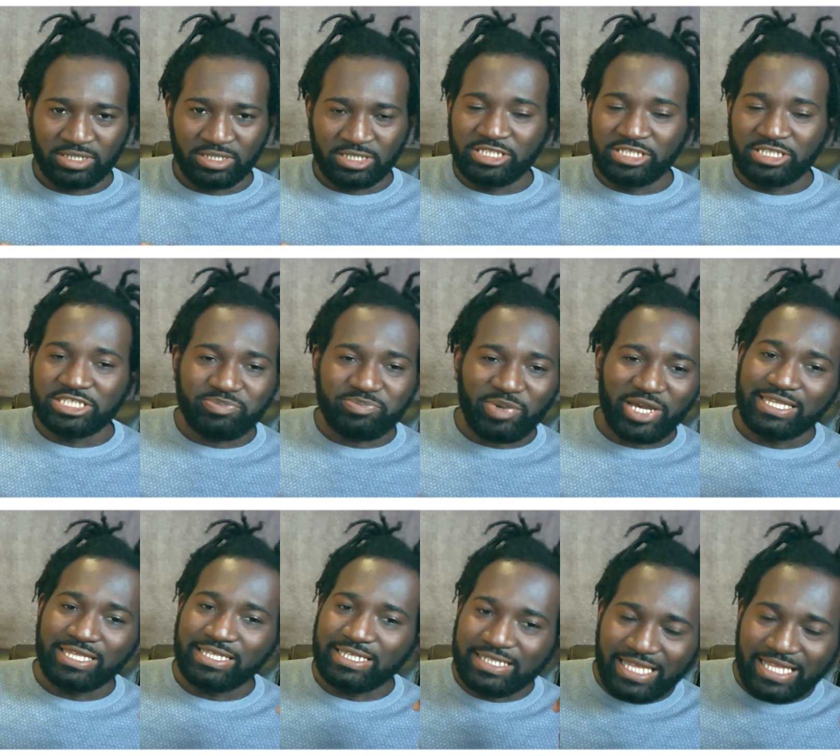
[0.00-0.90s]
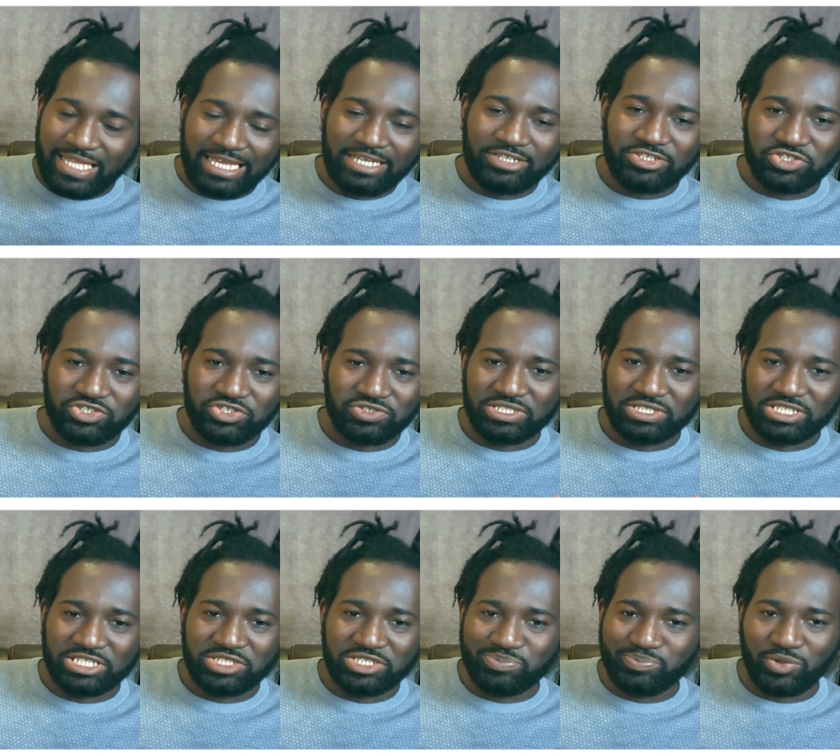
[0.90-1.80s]
Despite the danger
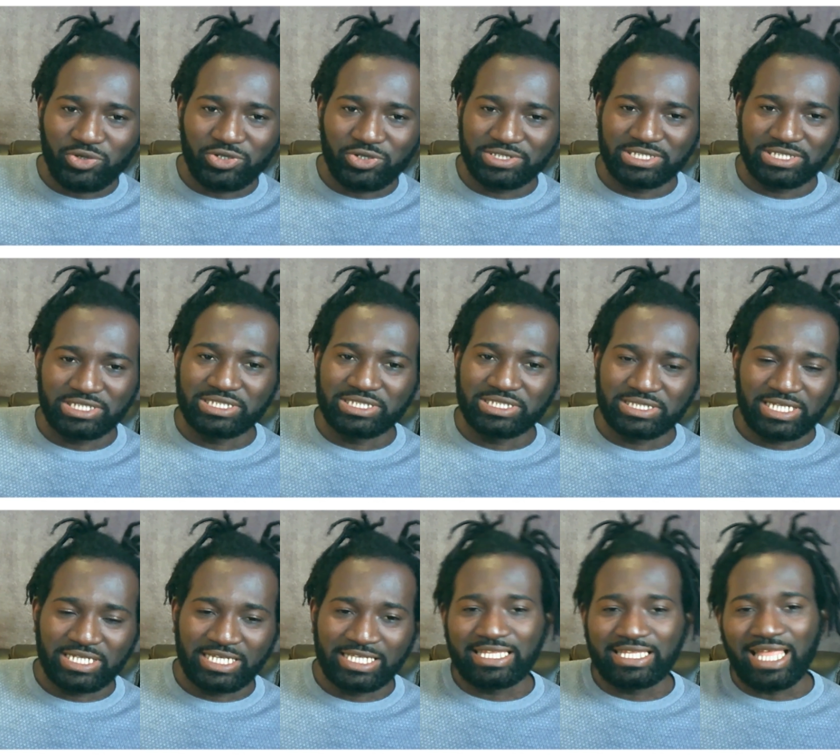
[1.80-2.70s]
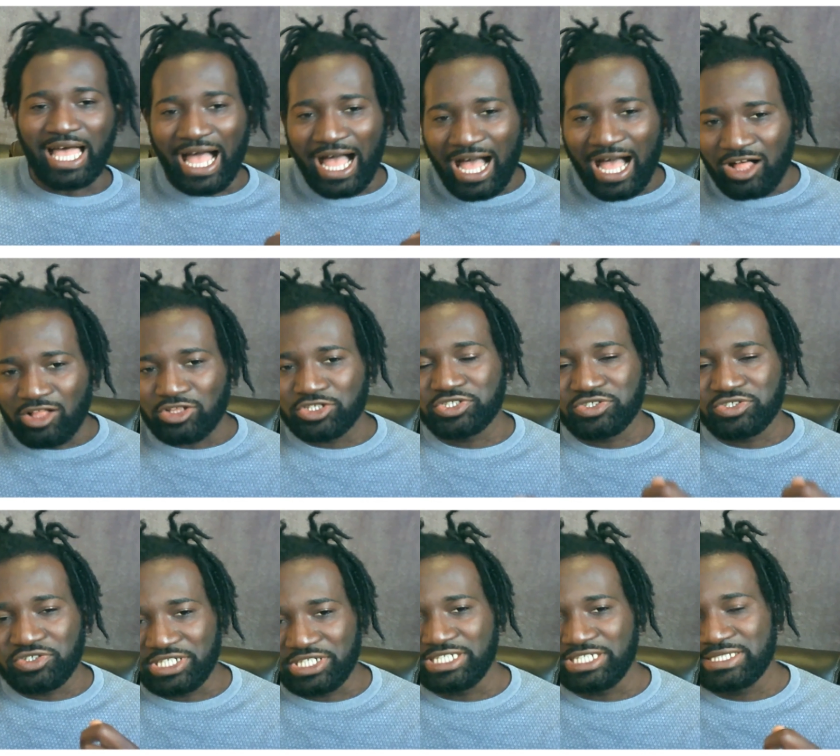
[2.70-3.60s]
this poses, it
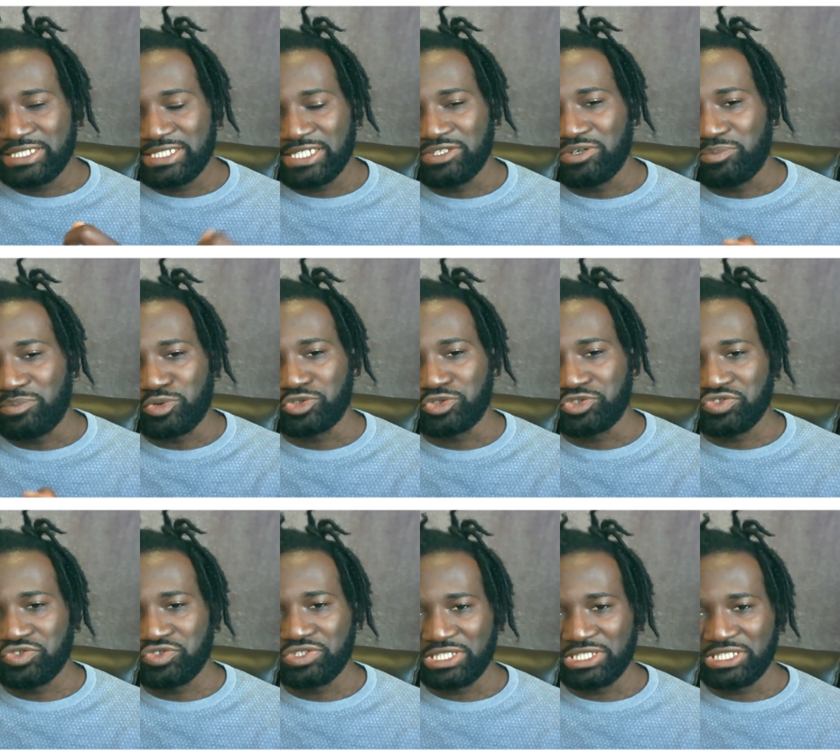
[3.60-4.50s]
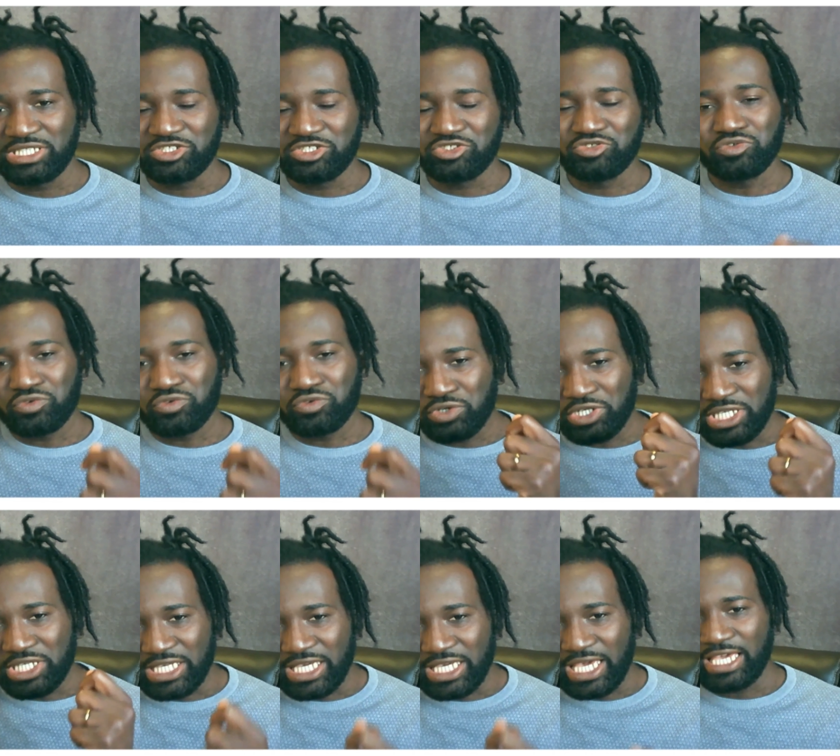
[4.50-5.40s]
also is an opportunity to
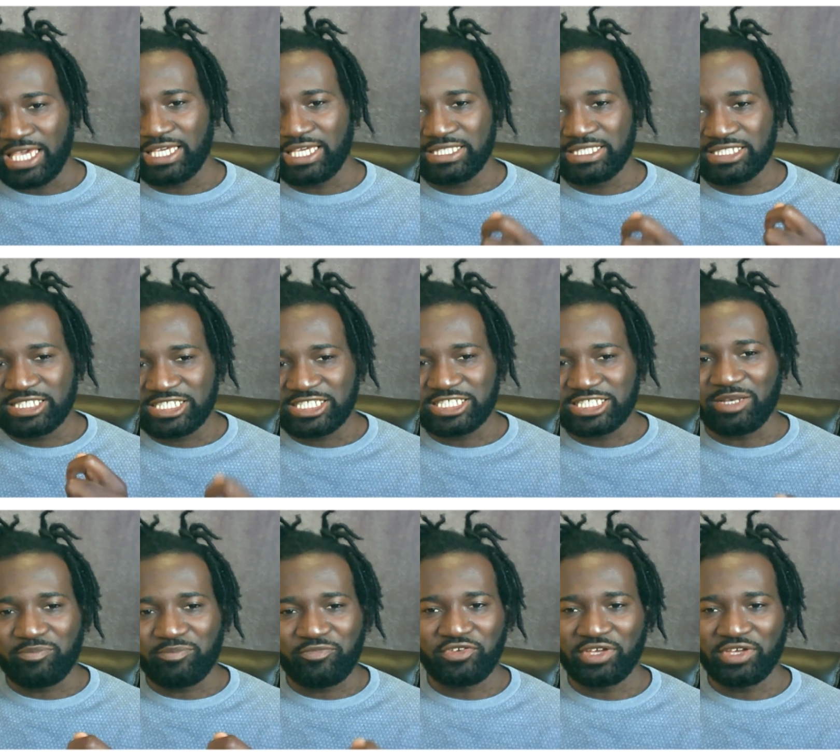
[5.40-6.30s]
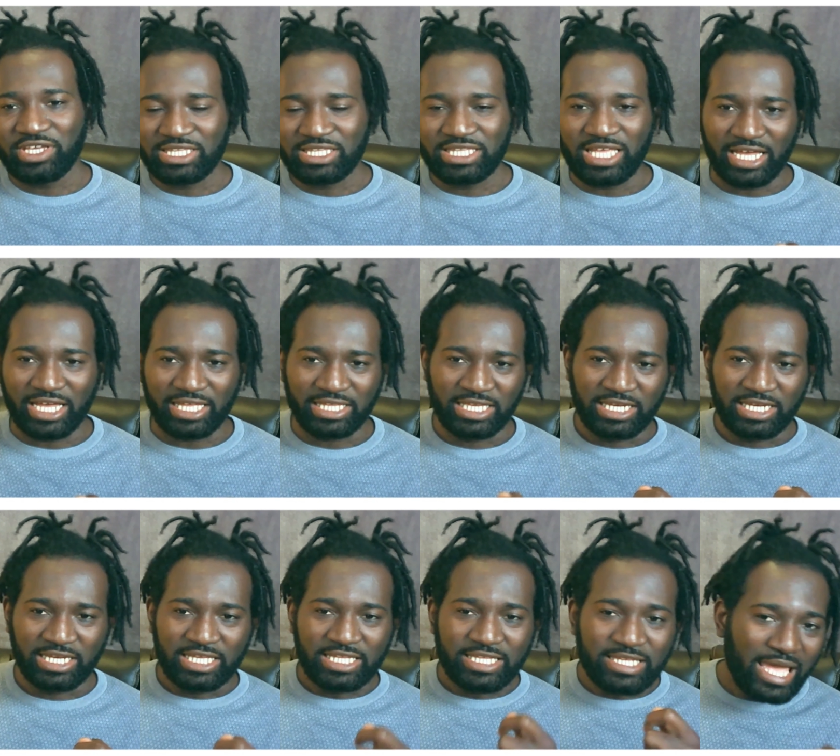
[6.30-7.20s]
create something that
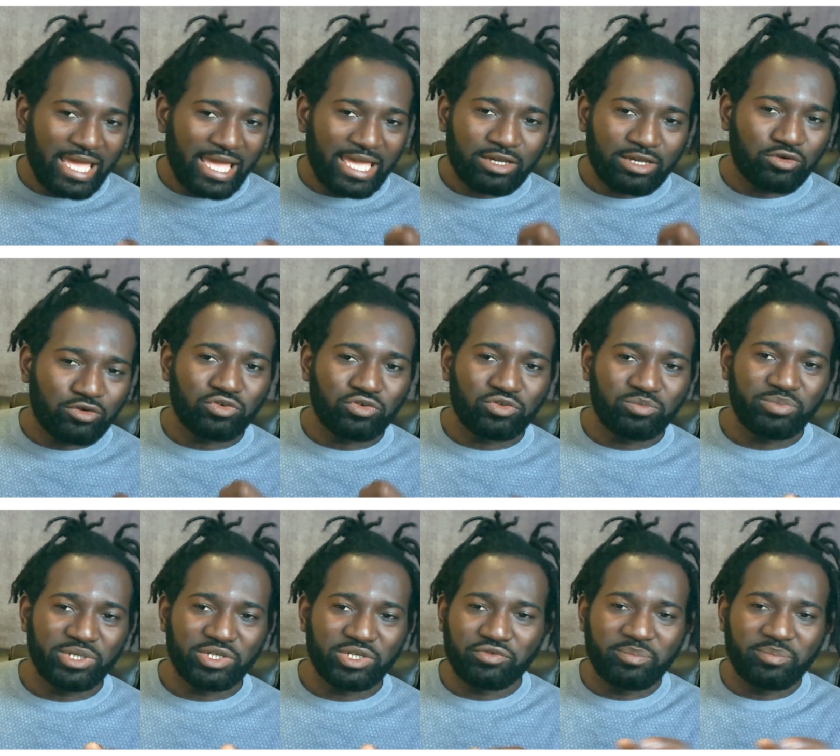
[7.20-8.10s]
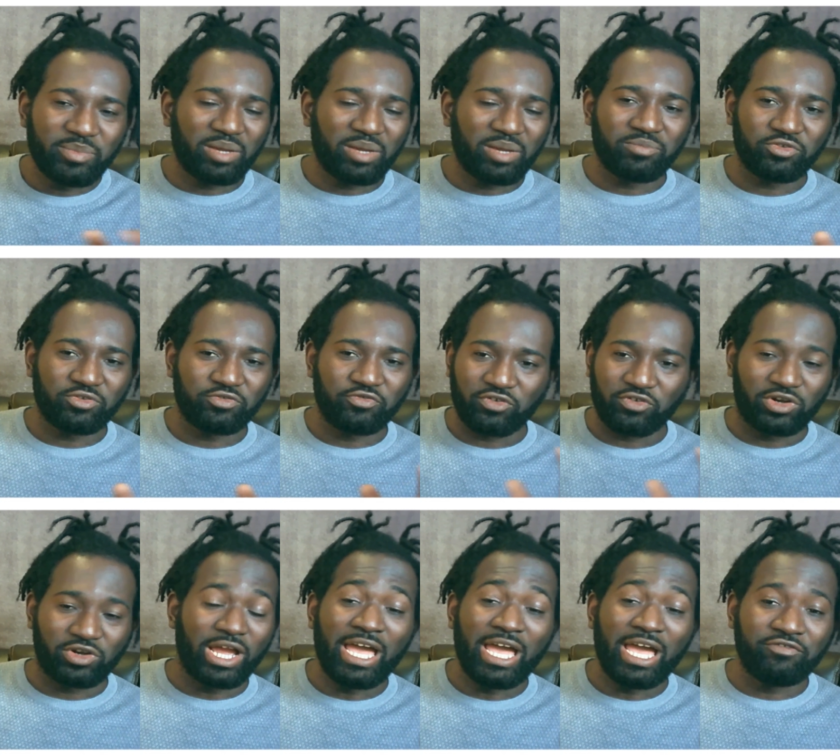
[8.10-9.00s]
they could be remembered
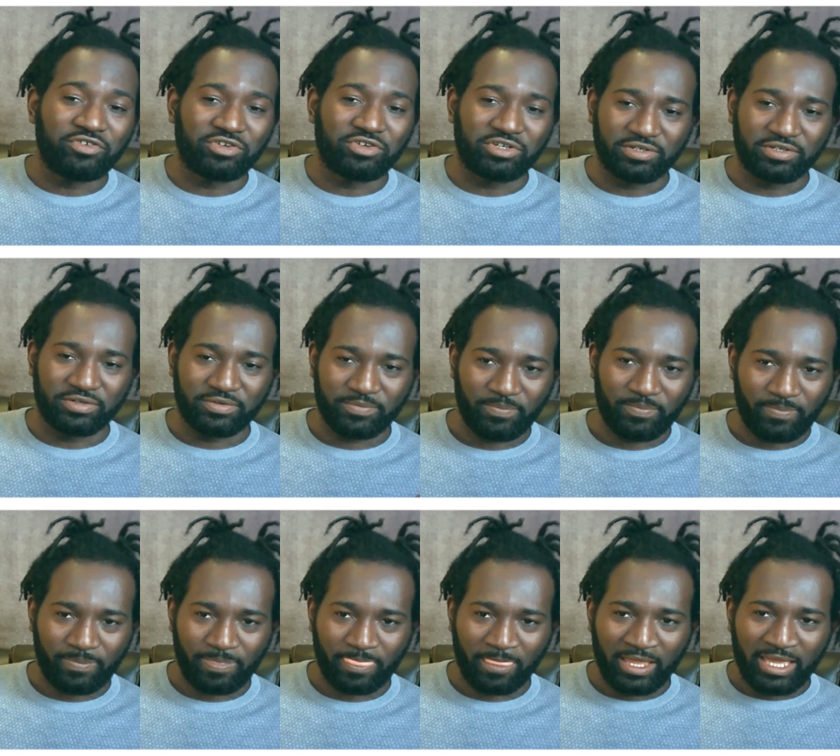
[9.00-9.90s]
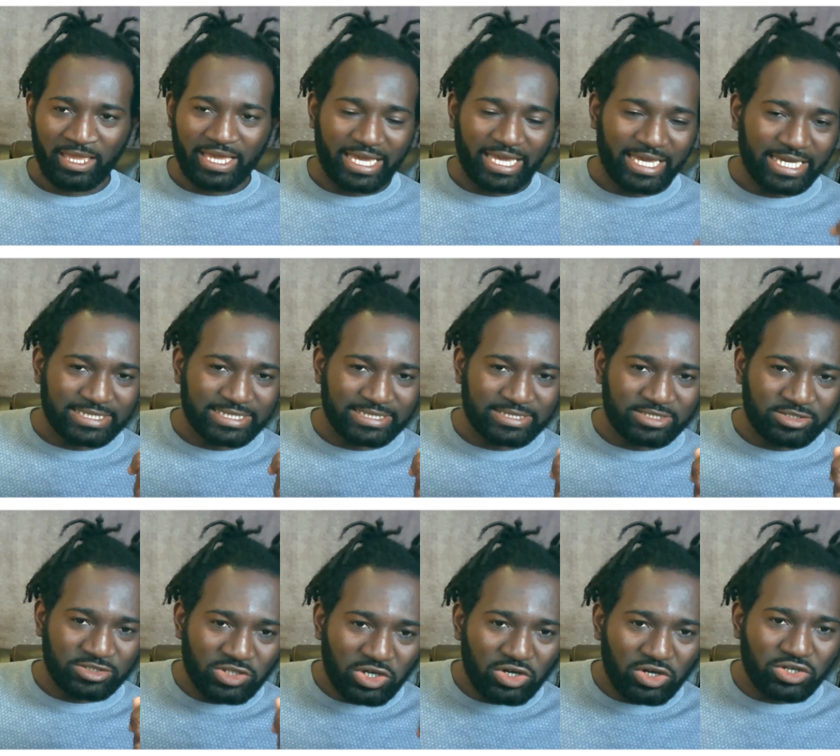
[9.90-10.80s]
forever as
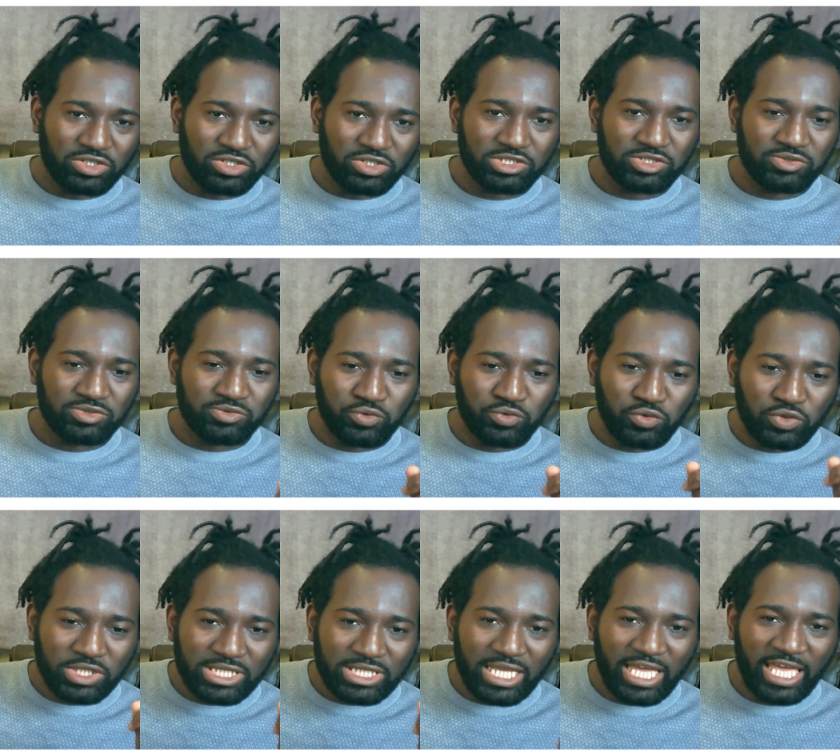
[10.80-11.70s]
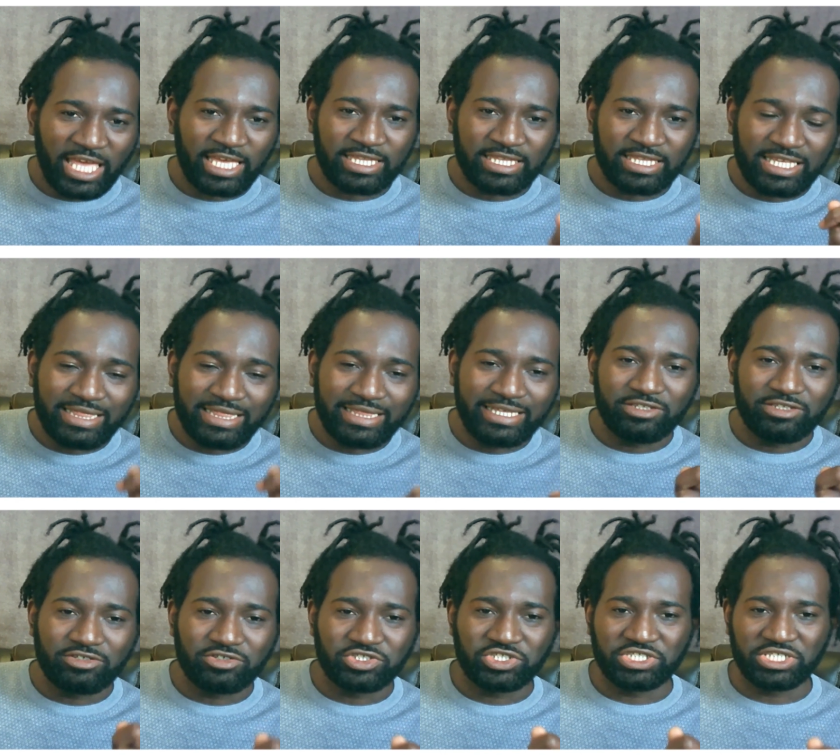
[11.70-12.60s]
those who take the
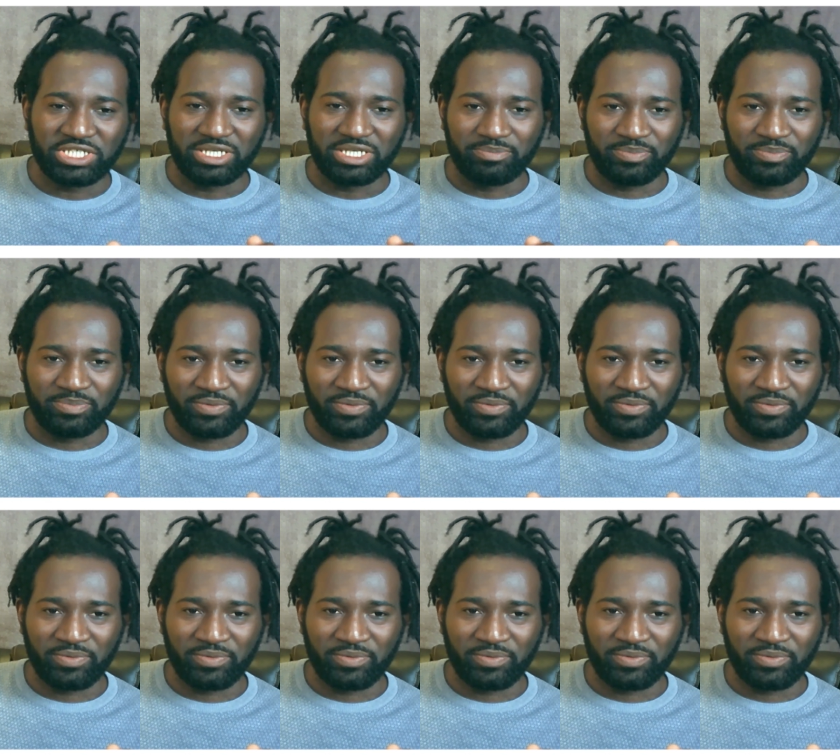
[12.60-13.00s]
leadership